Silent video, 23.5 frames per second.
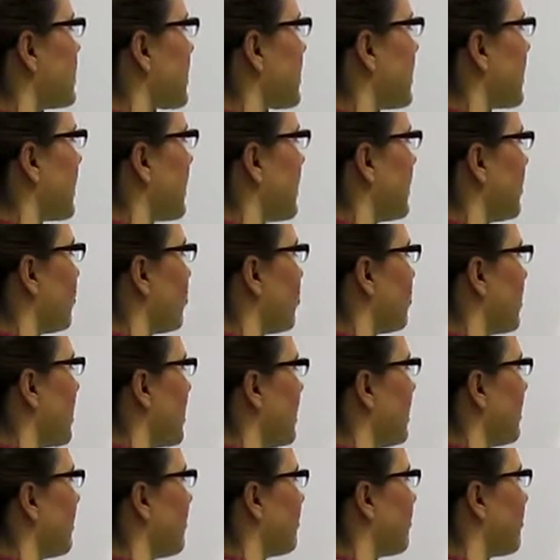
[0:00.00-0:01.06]
going to give
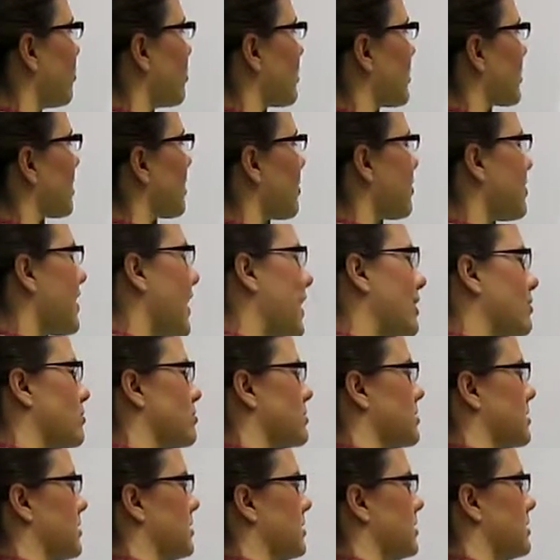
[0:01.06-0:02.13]
me
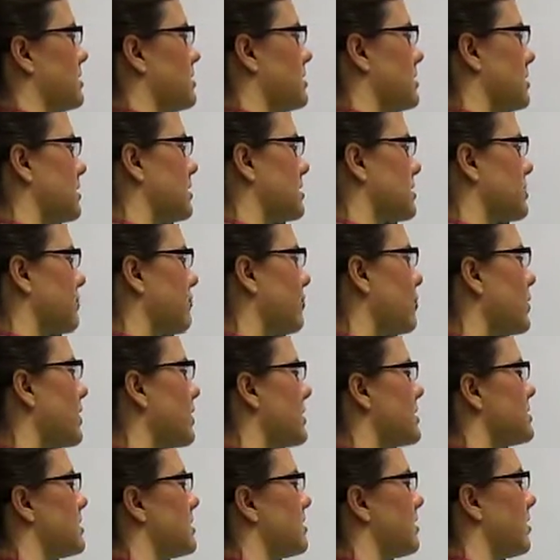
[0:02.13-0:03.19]
4,000? Since
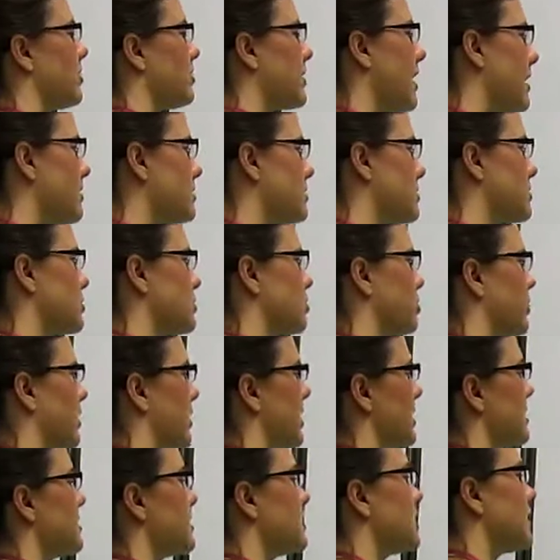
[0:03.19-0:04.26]
4 is in the thousands
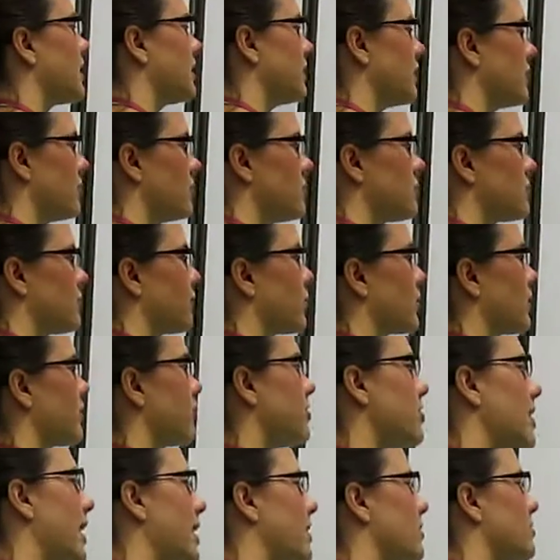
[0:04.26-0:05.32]
place, then I know it's
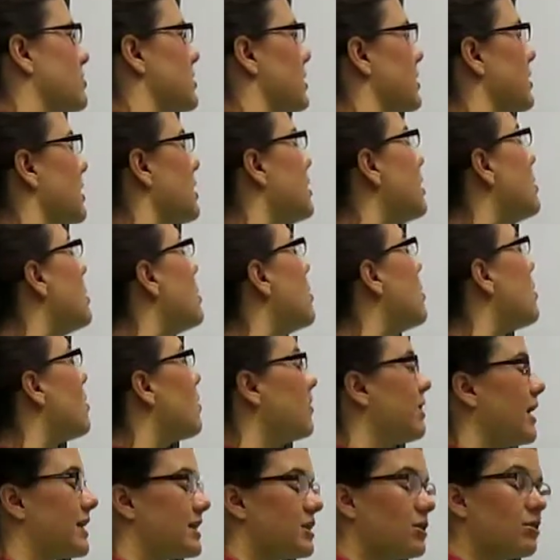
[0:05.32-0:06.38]
4,000. Well,
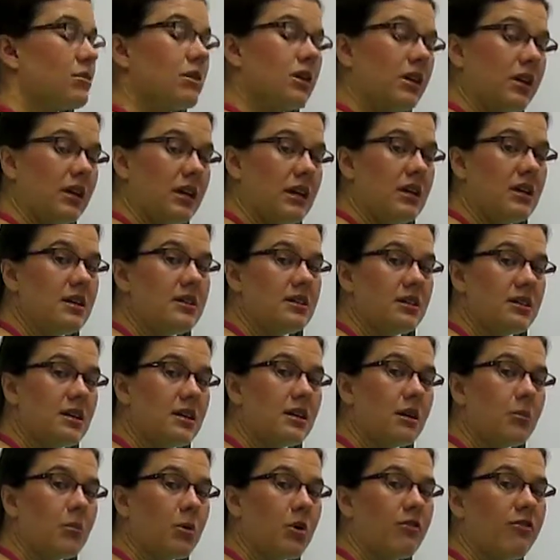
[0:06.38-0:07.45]
that's a really easy
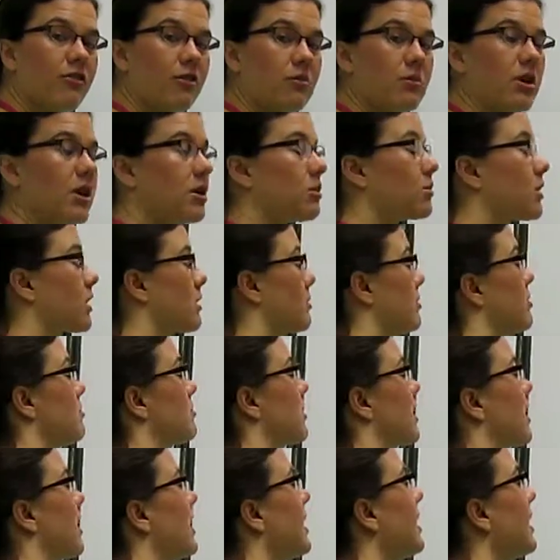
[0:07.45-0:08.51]
number for me to work with in
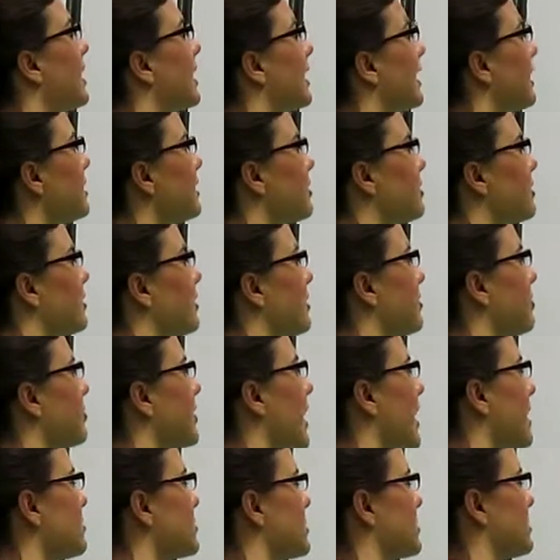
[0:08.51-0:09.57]
my head. I know that
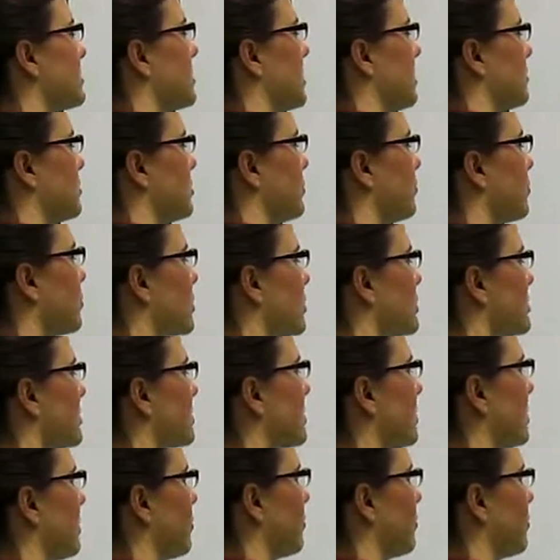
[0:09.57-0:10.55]
1,000 times 4 is going to give